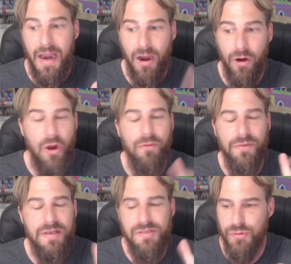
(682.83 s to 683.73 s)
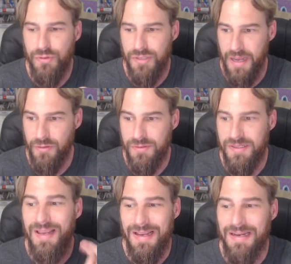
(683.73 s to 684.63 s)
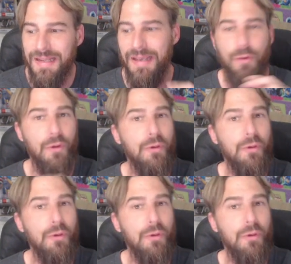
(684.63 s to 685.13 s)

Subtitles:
Ergo, these two titles indicate or